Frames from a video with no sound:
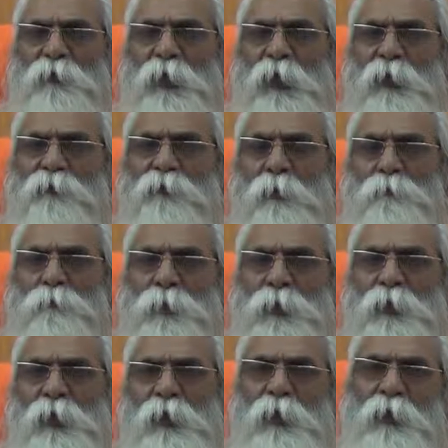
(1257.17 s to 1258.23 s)
They are
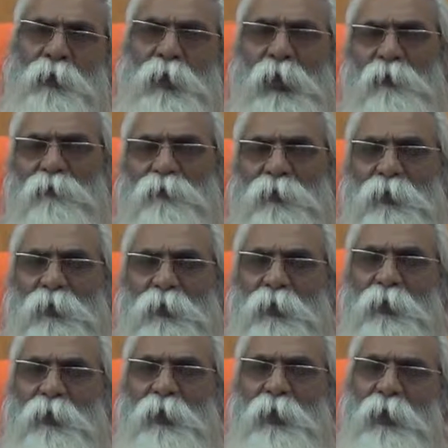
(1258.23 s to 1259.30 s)
jumping, dancing
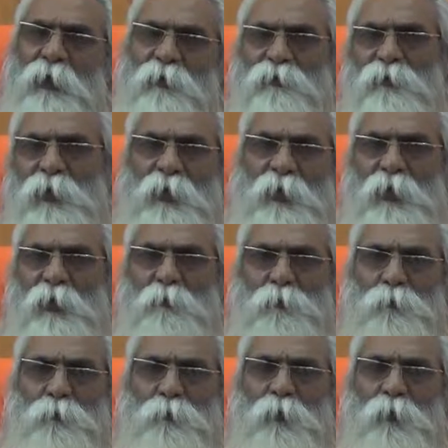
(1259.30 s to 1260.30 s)
and singing